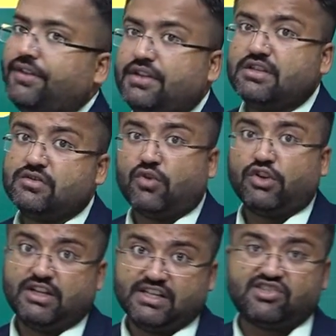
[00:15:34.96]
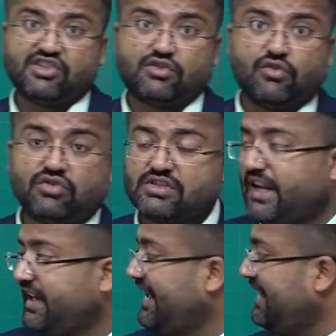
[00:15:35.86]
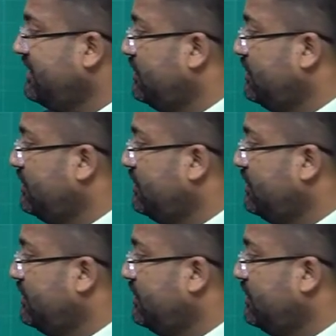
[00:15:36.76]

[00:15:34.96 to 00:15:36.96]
This is what the distance looks like, right?